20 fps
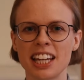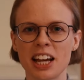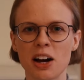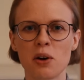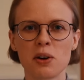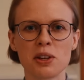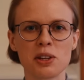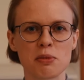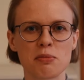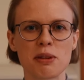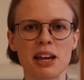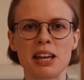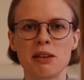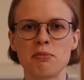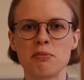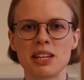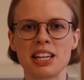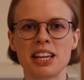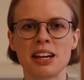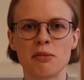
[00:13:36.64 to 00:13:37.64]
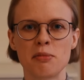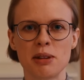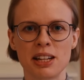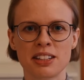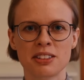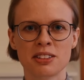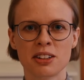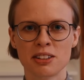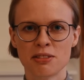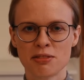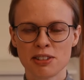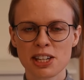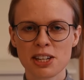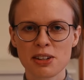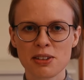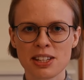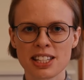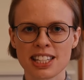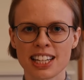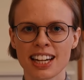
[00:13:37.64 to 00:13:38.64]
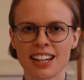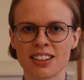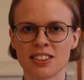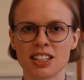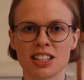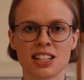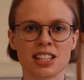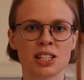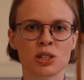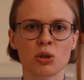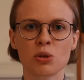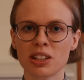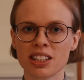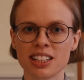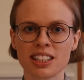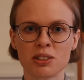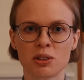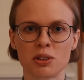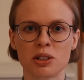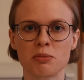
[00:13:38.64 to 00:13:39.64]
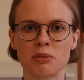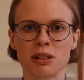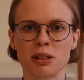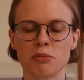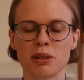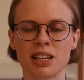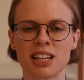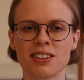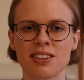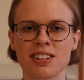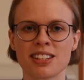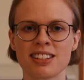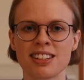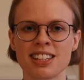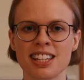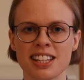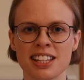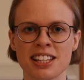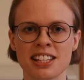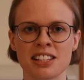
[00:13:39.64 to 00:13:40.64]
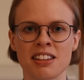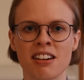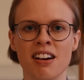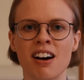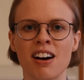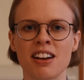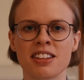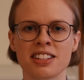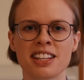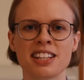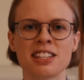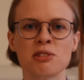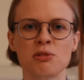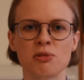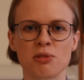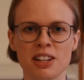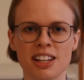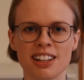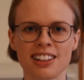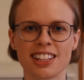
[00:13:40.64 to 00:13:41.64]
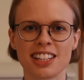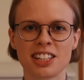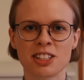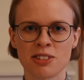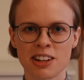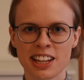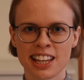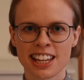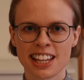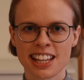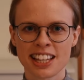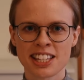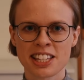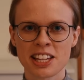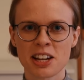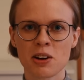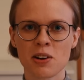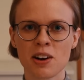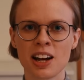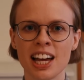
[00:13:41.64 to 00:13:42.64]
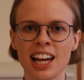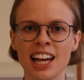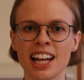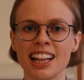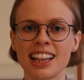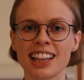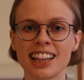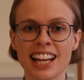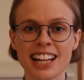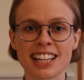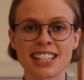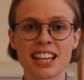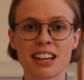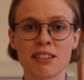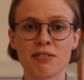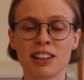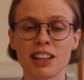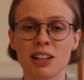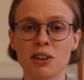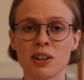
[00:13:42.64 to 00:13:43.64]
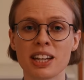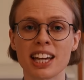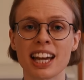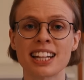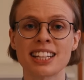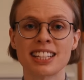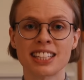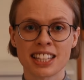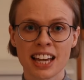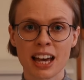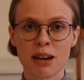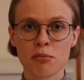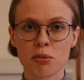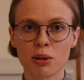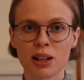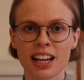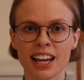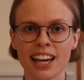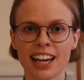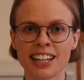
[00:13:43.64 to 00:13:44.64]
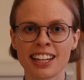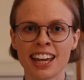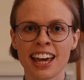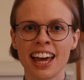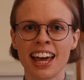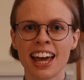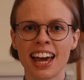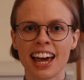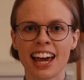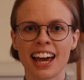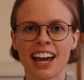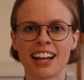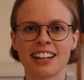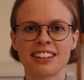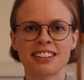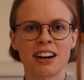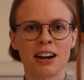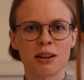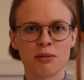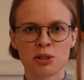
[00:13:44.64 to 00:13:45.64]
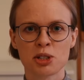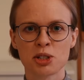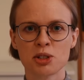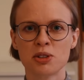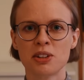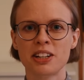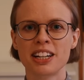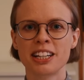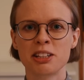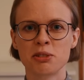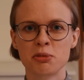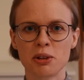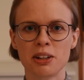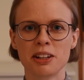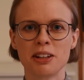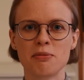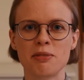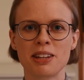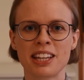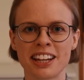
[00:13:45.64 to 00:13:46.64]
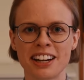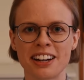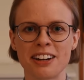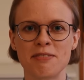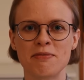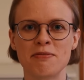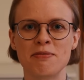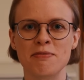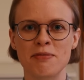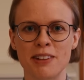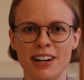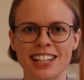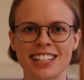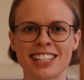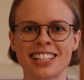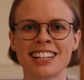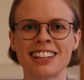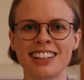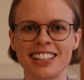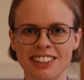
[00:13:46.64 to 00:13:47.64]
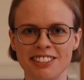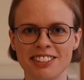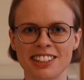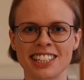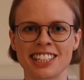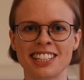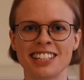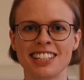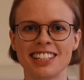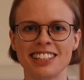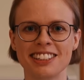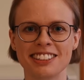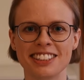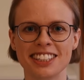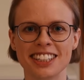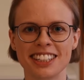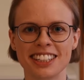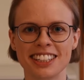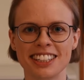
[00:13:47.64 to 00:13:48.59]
Now you may be a bit confused, and that's totally normal because this task is really tricky. So let's have a look at the template and I'm sure it will become much clearer to you.